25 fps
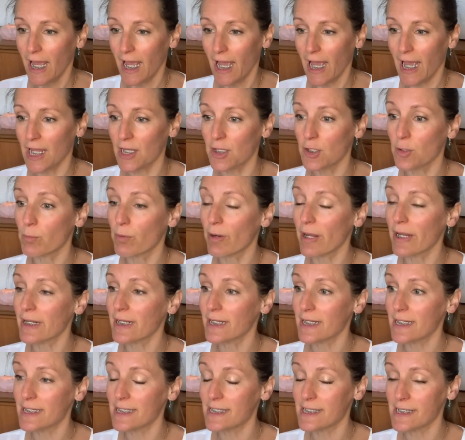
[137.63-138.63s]
And your brain
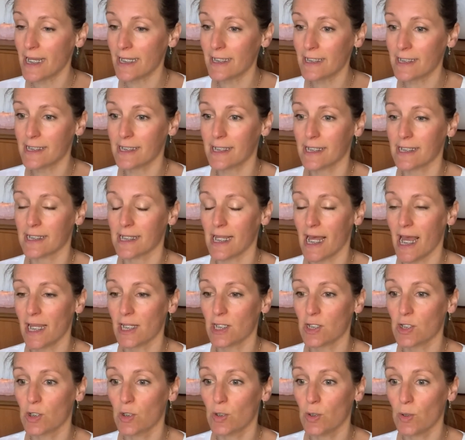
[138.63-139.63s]
condenses that
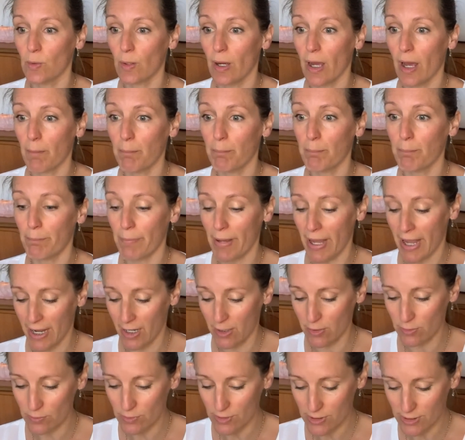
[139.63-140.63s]
to
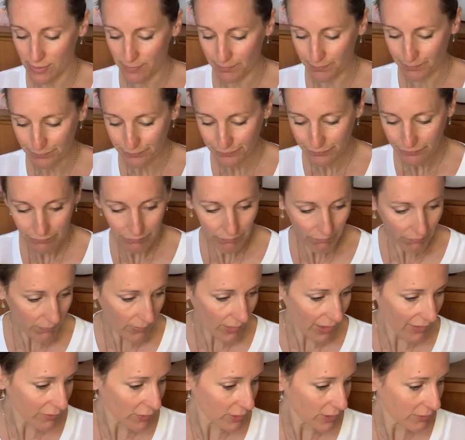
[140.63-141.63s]
about,
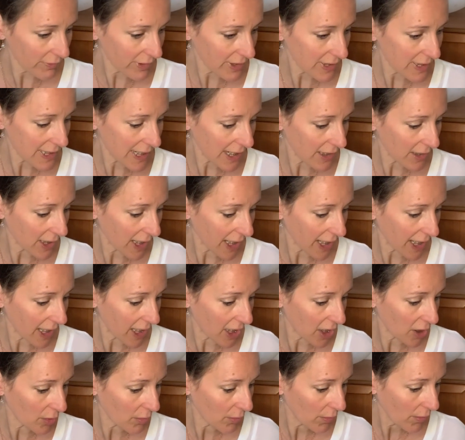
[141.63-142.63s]
I've got it written down
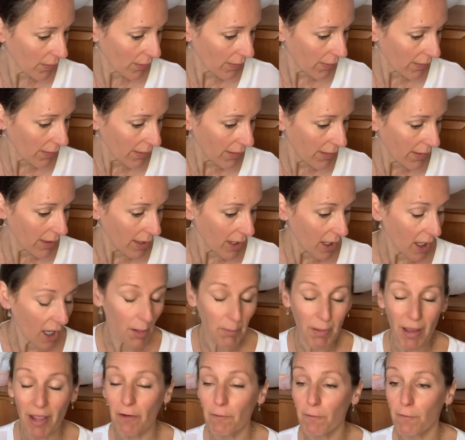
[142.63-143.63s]
here,
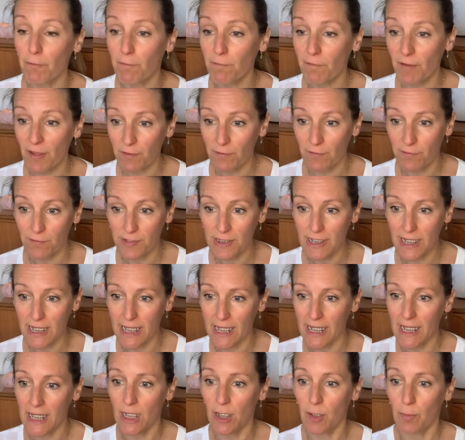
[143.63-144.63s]
about
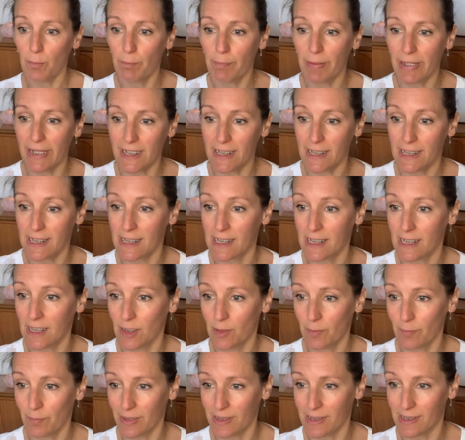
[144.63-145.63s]
50 bits
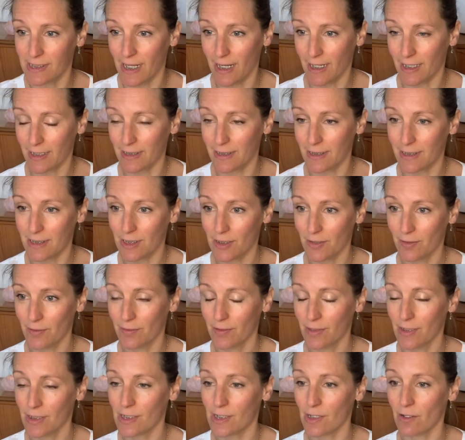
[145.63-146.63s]
per second.
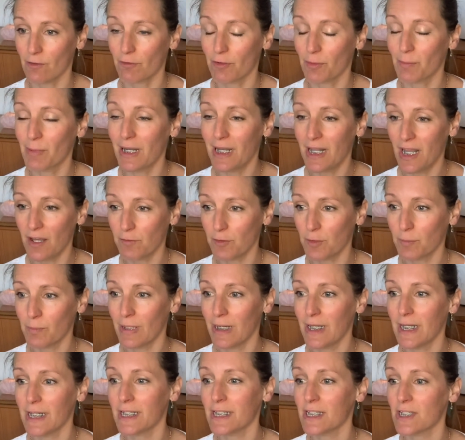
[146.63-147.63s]
So from 11
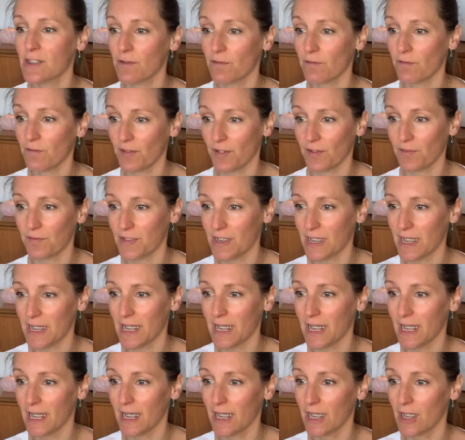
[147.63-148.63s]
million to 50.
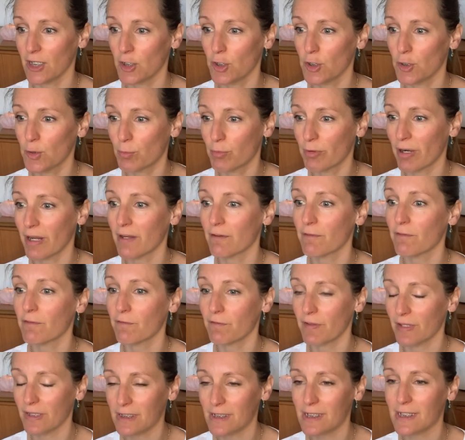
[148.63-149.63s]
Your brain
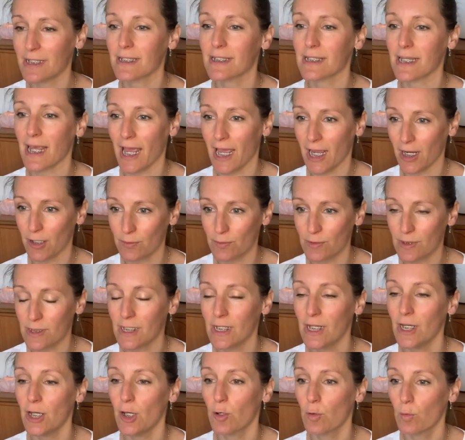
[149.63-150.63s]
filters out
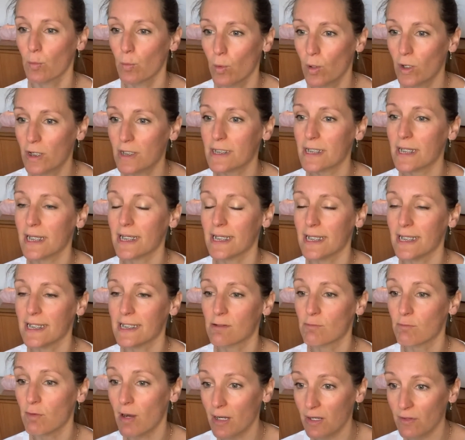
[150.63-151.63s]
what is
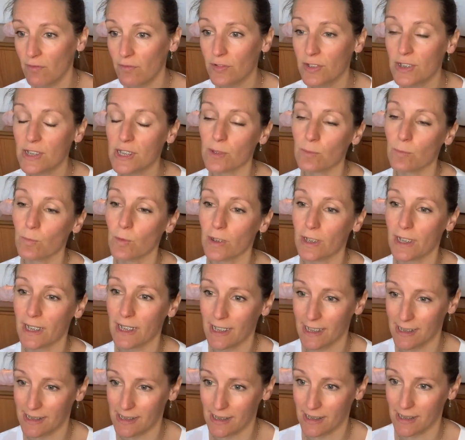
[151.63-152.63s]
relevant and what
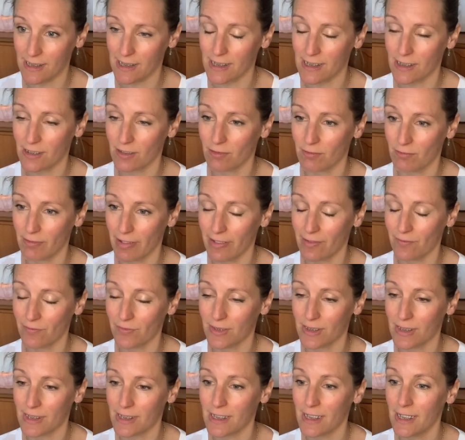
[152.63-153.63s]
isn't
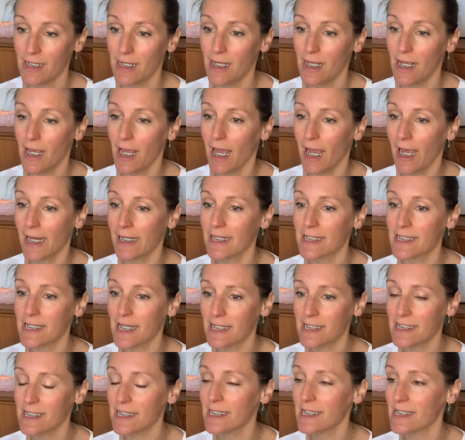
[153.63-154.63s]
relevant. And it
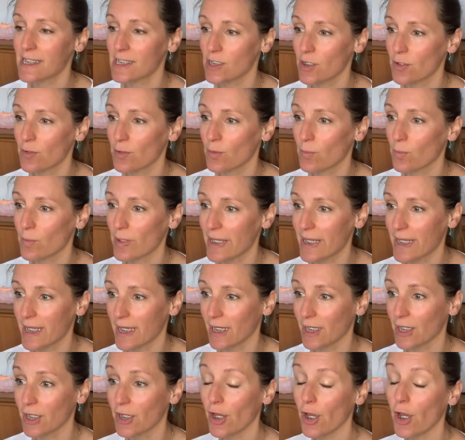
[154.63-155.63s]
does this so that we
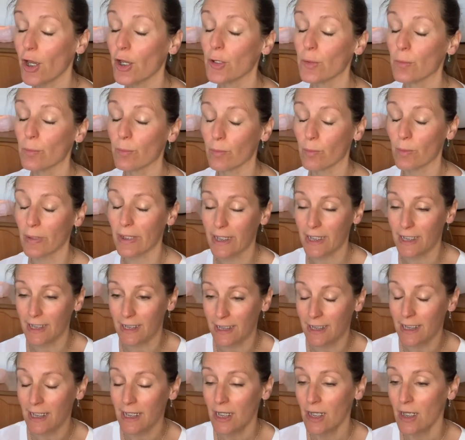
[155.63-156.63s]
can cope. We
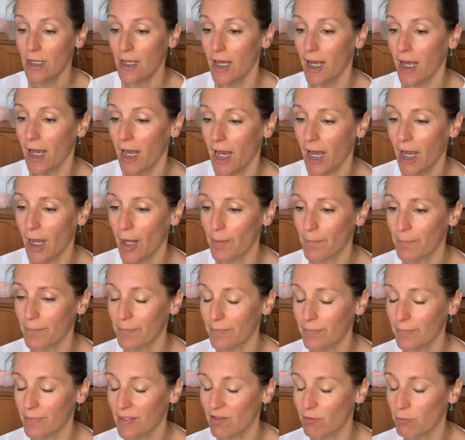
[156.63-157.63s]
can,
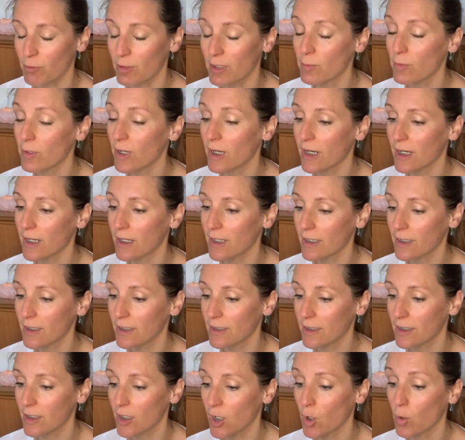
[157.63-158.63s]
if we were
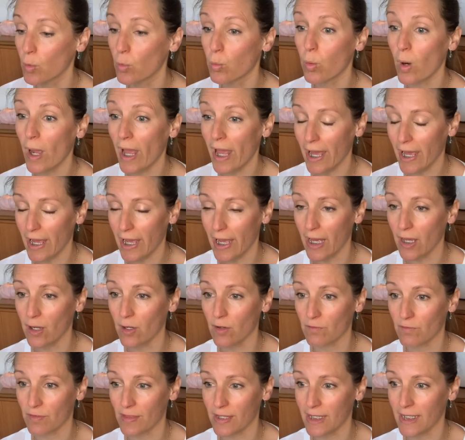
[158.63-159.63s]
aware
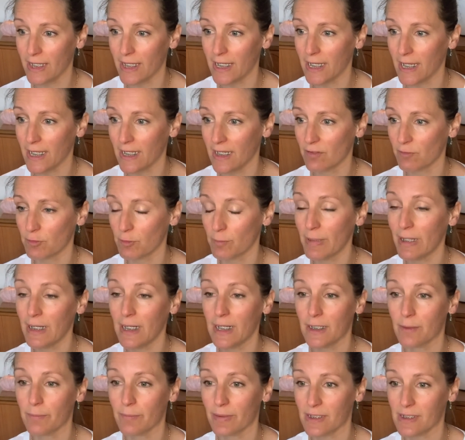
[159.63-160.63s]
of the 11
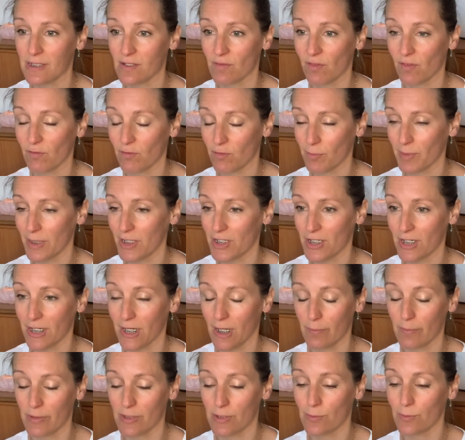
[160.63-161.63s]
million bits of information
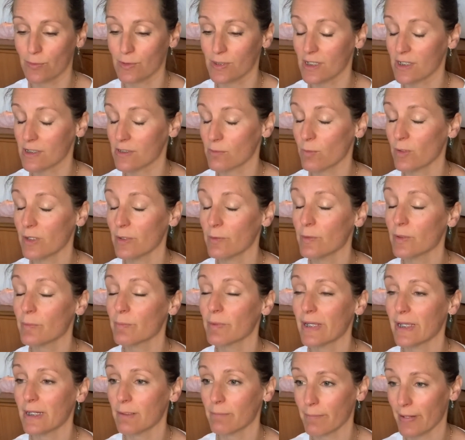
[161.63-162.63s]
coming towards us, we would
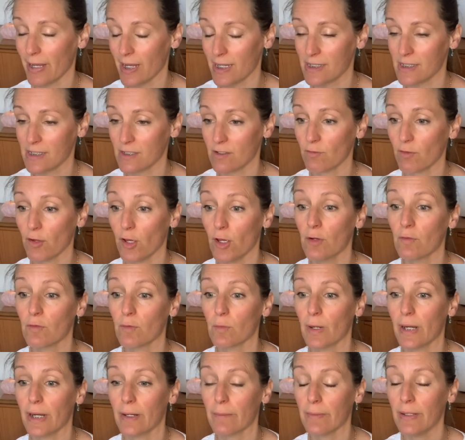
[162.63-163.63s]
be in massive
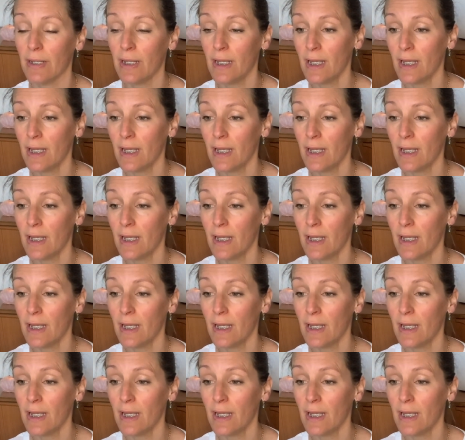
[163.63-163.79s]
overwhelm.